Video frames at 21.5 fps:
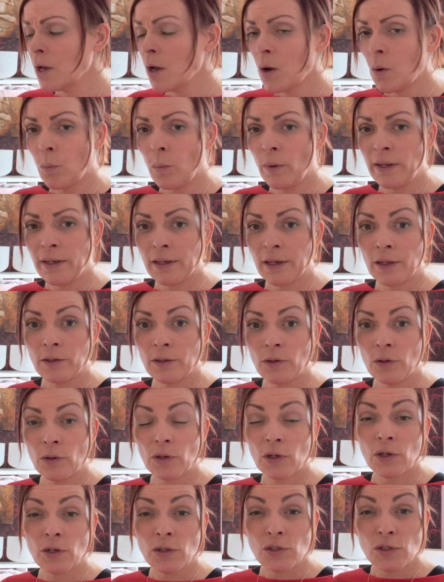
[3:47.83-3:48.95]
We can
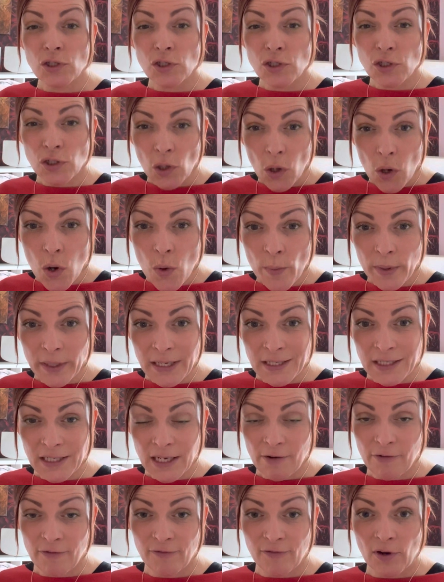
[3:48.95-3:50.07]
look at so many
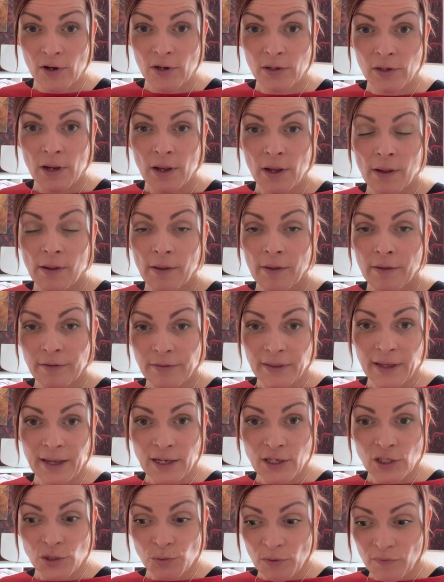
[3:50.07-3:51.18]
different
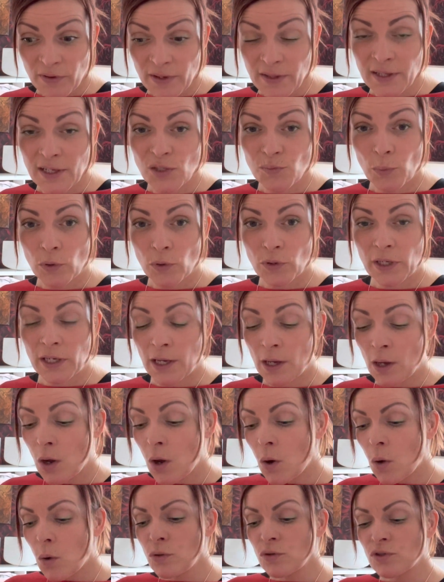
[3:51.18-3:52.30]
things within this body.
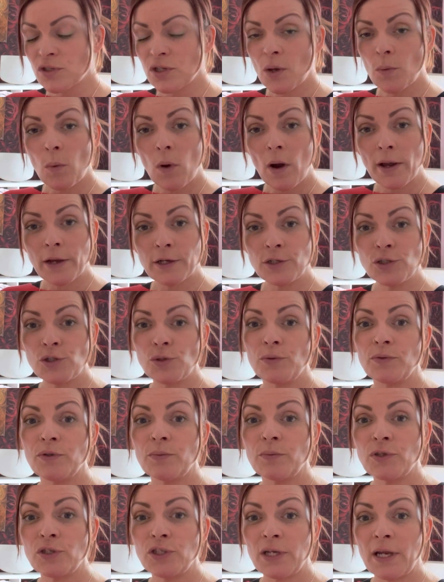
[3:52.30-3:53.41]
Also, what I can do with the
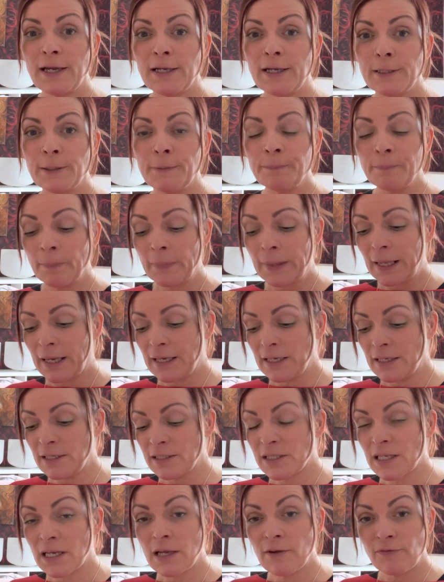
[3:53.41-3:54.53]
machine
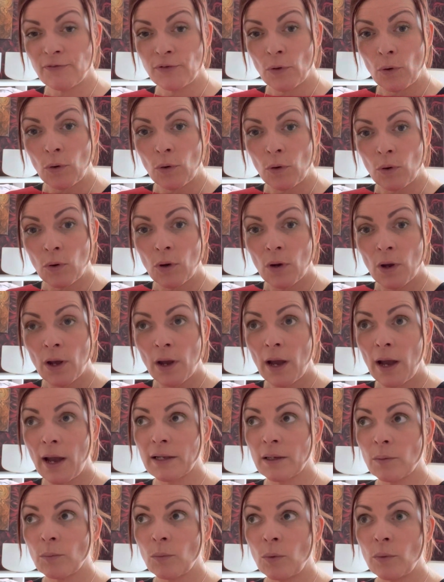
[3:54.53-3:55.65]
is if your
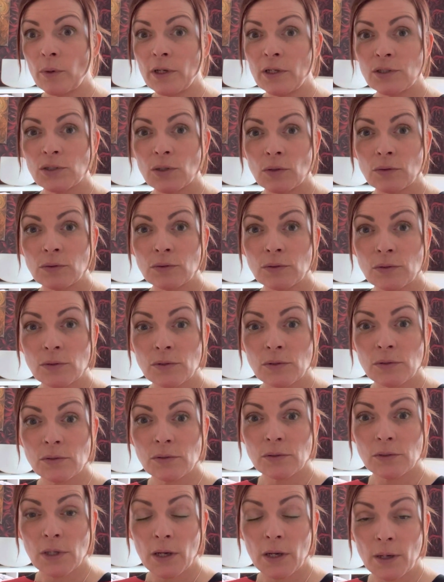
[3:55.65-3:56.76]
animal is on
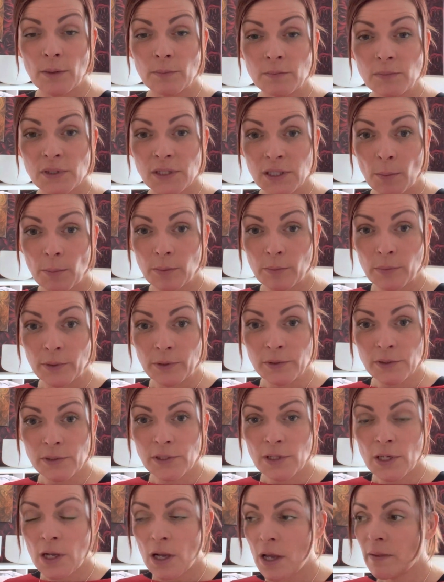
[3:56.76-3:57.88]

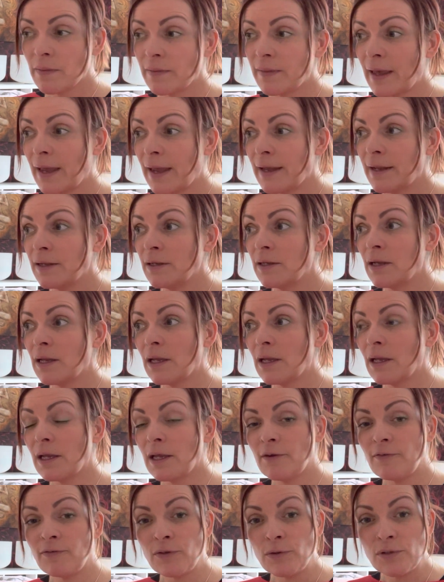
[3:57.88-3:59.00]
supplements, then
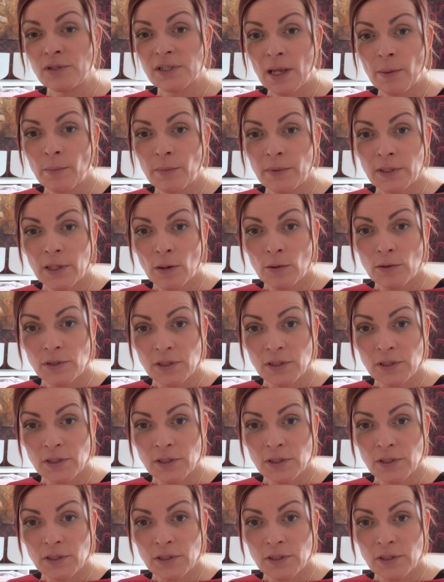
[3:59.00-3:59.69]
if you send me those